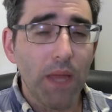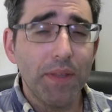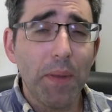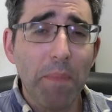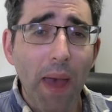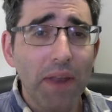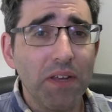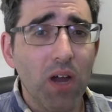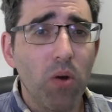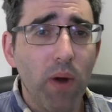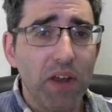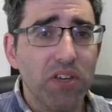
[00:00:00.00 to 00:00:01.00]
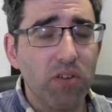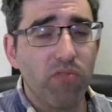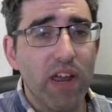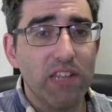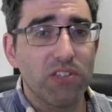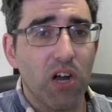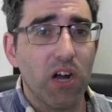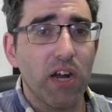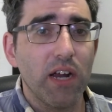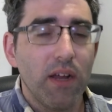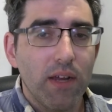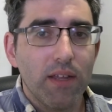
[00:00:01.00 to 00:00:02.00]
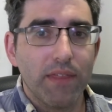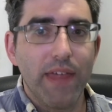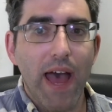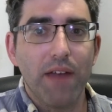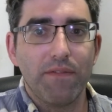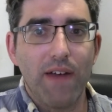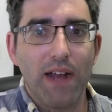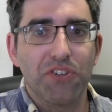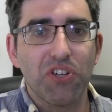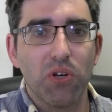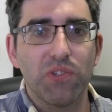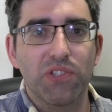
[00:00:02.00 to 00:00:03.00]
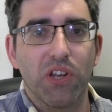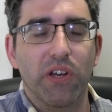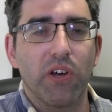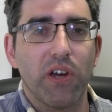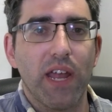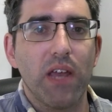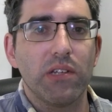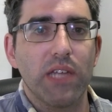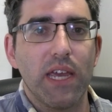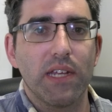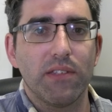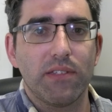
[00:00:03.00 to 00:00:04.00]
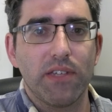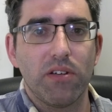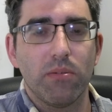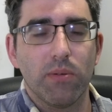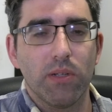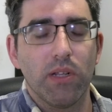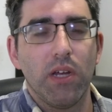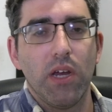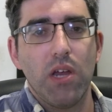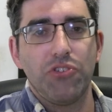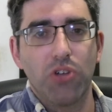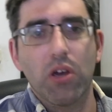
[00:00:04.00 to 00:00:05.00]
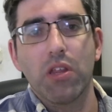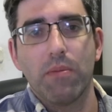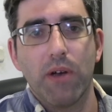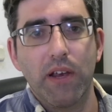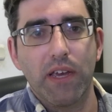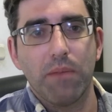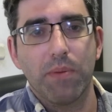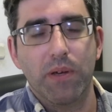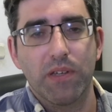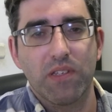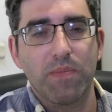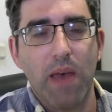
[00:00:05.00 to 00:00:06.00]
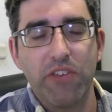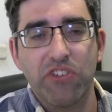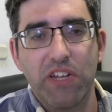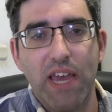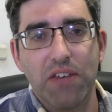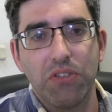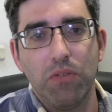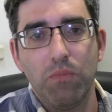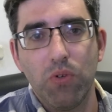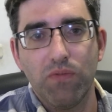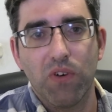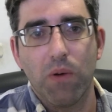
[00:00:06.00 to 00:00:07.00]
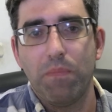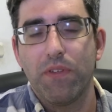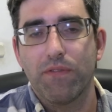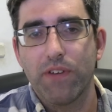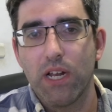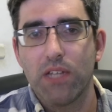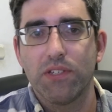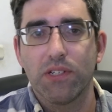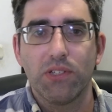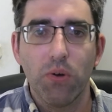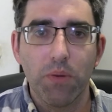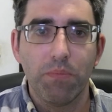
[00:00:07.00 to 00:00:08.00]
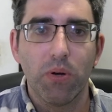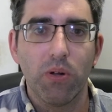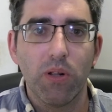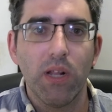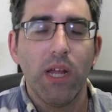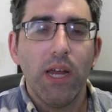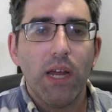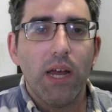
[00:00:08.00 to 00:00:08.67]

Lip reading: Depending on where your rates are, that factor alone is going to cut out a considerable chunk of the market, because especially as you move up the freelancing totem pole,